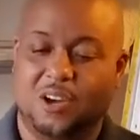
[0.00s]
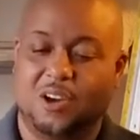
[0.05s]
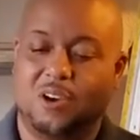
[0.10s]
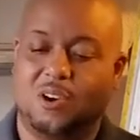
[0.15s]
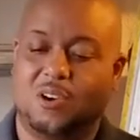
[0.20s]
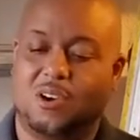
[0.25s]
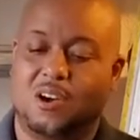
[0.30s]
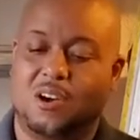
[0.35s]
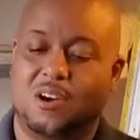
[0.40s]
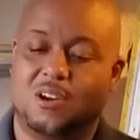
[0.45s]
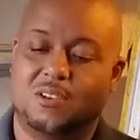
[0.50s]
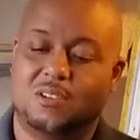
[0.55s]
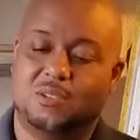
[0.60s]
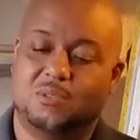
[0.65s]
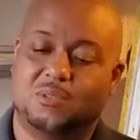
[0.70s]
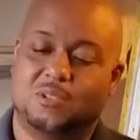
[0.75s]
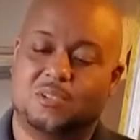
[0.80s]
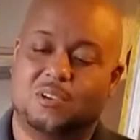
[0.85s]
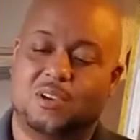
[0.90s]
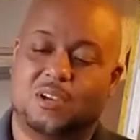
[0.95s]
Oh,
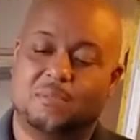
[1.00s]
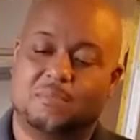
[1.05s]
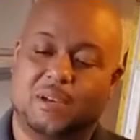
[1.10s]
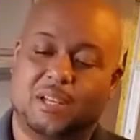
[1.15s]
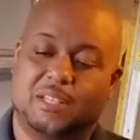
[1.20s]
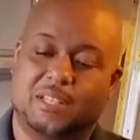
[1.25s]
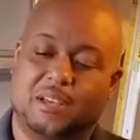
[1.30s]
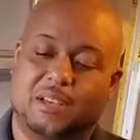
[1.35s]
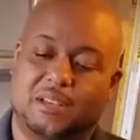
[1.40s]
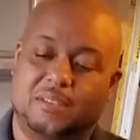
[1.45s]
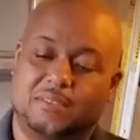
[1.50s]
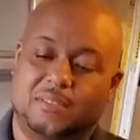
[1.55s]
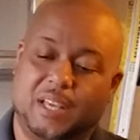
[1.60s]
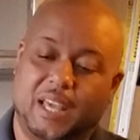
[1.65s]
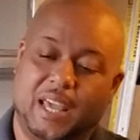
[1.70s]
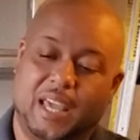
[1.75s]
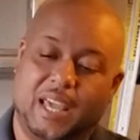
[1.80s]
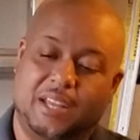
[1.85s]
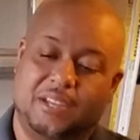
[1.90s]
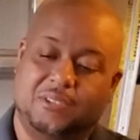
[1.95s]
awesome talk about that
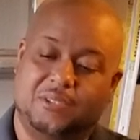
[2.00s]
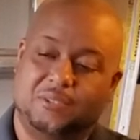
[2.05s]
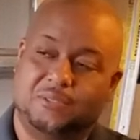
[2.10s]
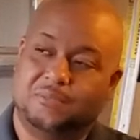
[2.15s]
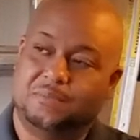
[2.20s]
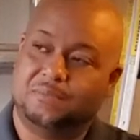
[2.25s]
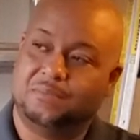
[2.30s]
handle.